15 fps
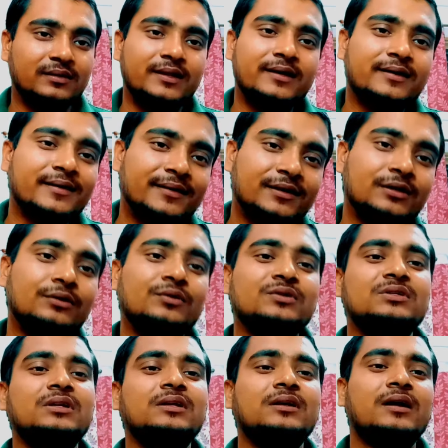they
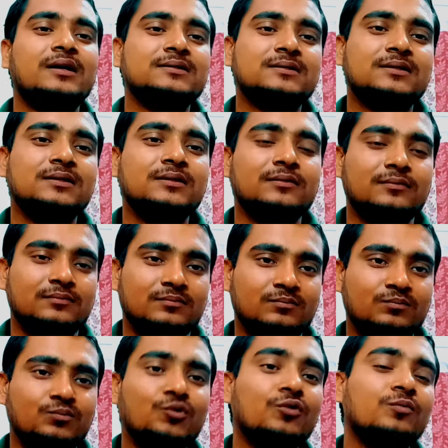continuously asking
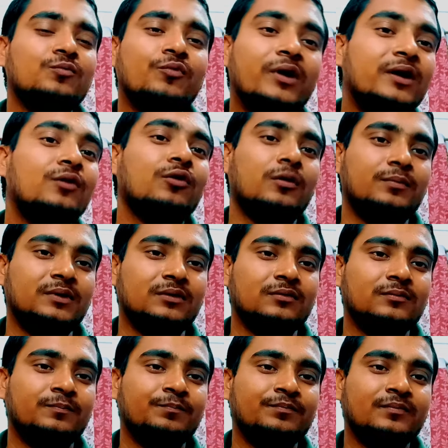from one topic,
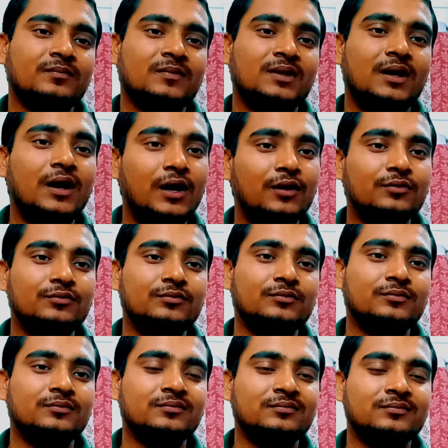how,
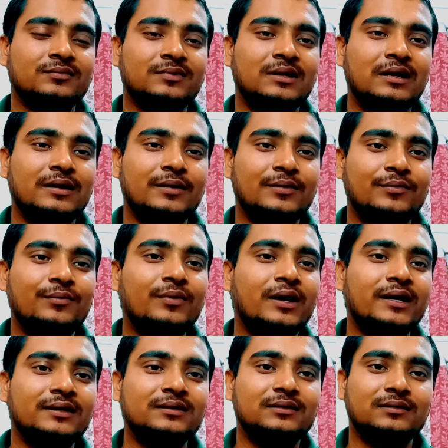
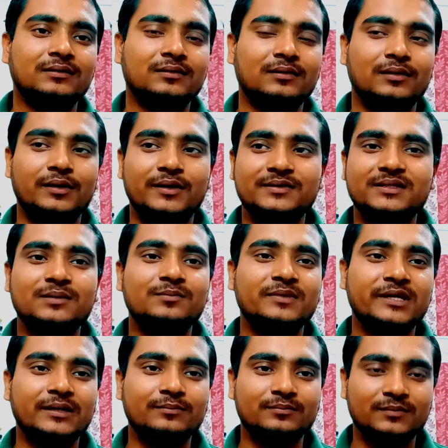why, or
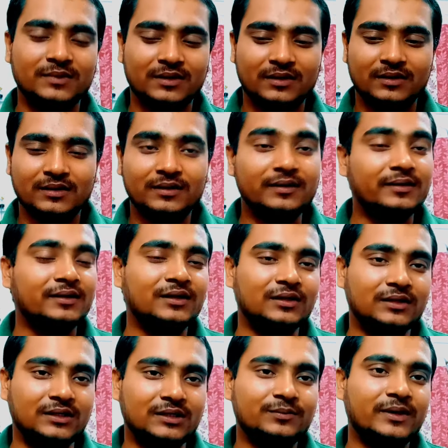sometimes
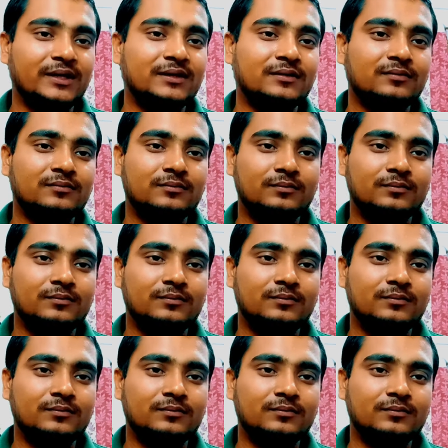if I